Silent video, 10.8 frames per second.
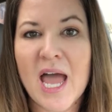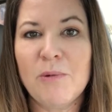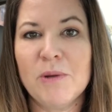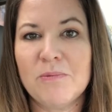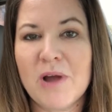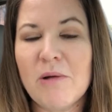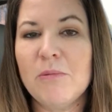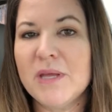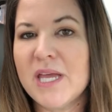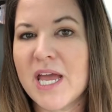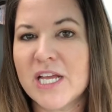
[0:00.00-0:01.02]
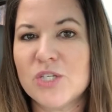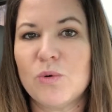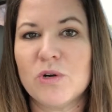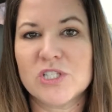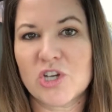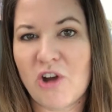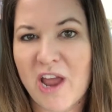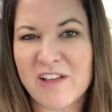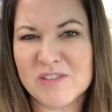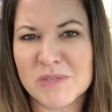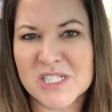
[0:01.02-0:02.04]
I would probably head towards
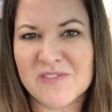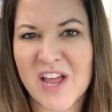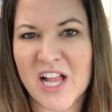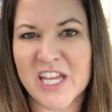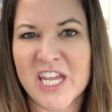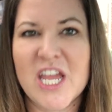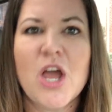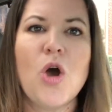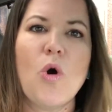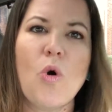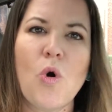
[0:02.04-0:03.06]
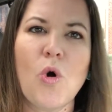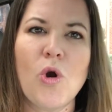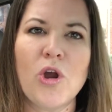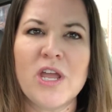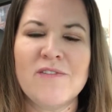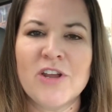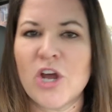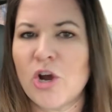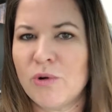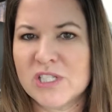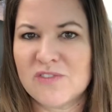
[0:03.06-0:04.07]
Craftsman's Valley or
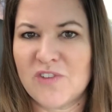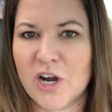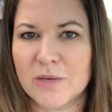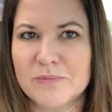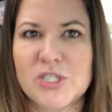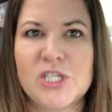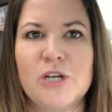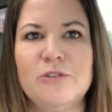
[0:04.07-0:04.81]
even Owens Farm.